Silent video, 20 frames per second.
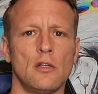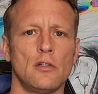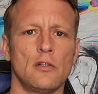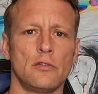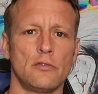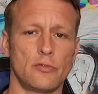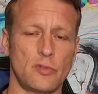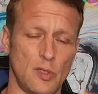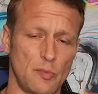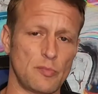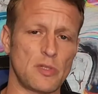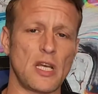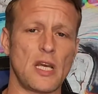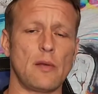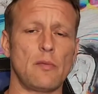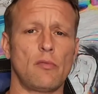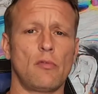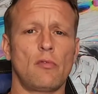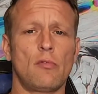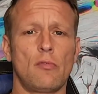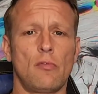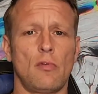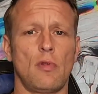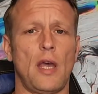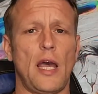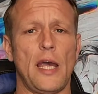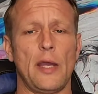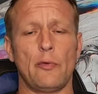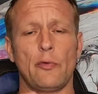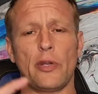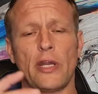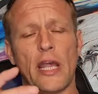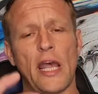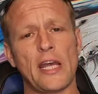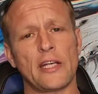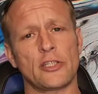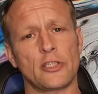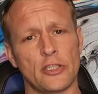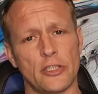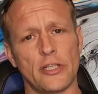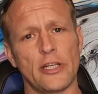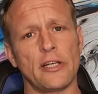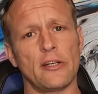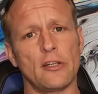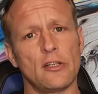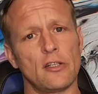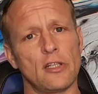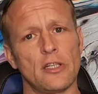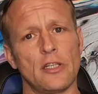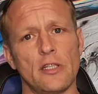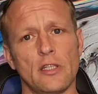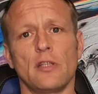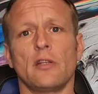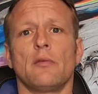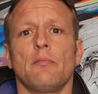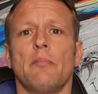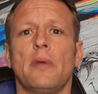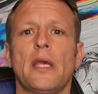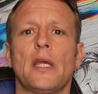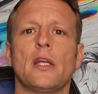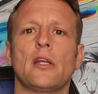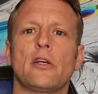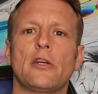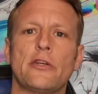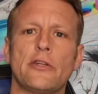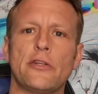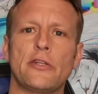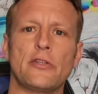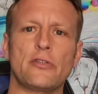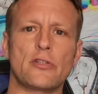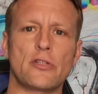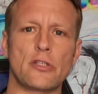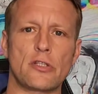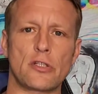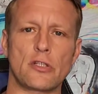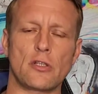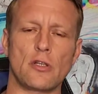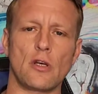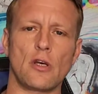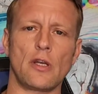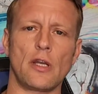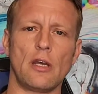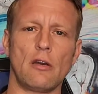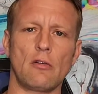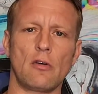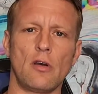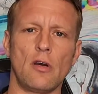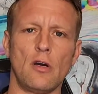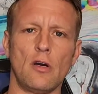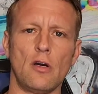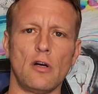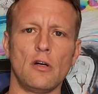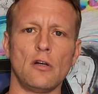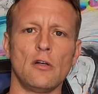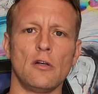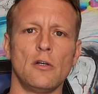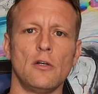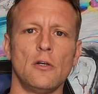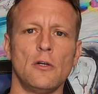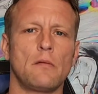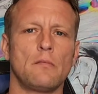Sometimes I reactionarily made a good decision on alcohol,